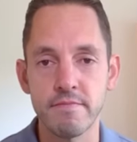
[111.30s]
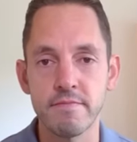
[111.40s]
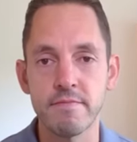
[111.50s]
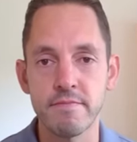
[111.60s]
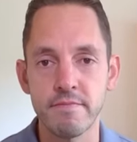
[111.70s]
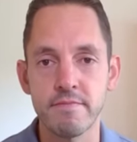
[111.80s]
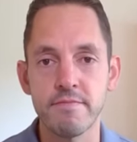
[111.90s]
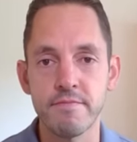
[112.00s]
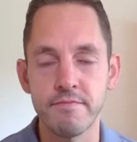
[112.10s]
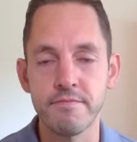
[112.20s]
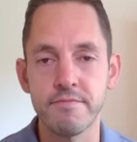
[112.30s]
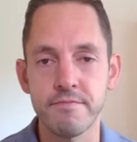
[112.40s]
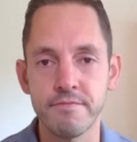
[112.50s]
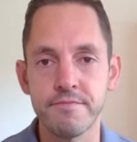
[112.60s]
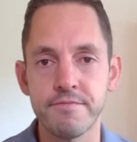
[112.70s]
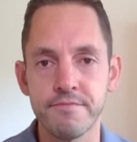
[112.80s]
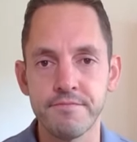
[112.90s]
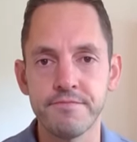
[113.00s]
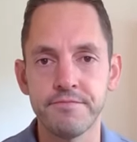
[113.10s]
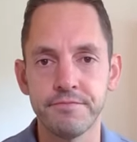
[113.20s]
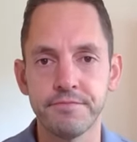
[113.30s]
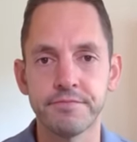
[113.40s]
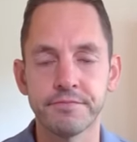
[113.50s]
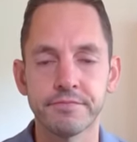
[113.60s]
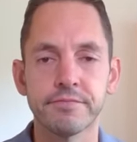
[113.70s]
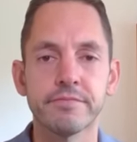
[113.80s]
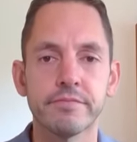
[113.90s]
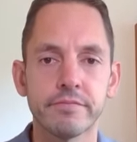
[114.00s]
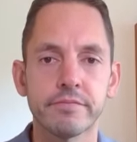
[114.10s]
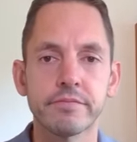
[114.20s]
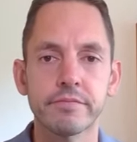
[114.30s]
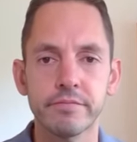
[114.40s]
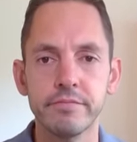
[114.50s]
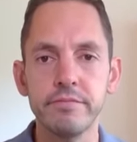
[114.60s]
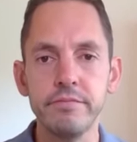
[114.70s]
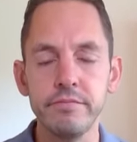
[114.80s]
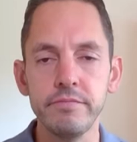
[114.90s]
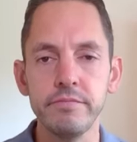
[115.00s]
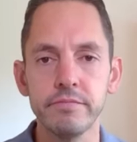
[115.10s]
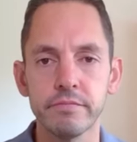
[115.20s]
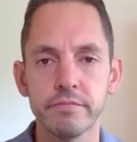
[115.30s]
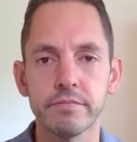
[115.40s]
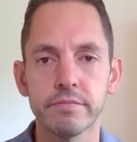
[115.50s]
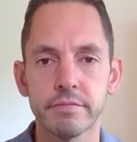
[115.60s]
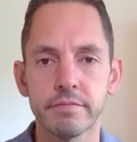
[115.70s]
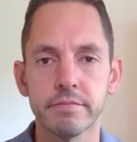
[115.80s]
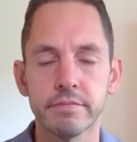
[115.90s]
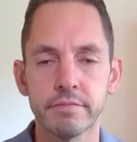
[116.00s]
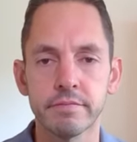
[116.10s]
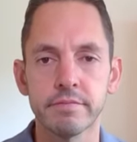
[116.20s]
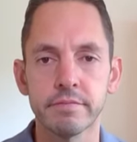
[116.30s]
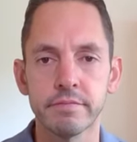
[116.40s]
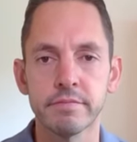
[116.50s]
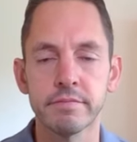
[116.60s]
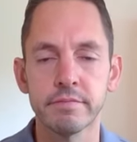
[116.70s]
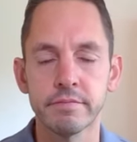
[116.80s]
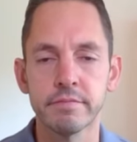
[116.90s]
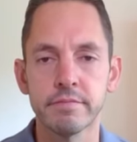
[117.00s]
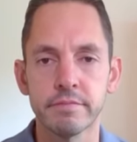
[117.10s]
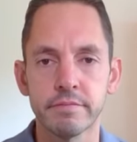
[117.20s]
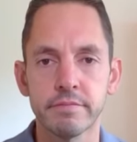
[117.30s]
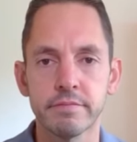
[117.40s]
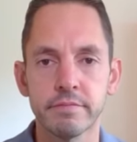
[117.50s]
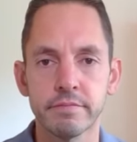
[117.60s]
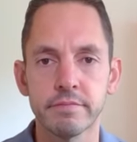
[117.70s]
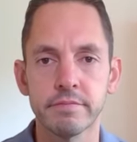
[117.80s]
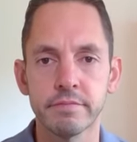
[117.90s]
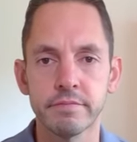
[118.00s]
This person isn't speaking.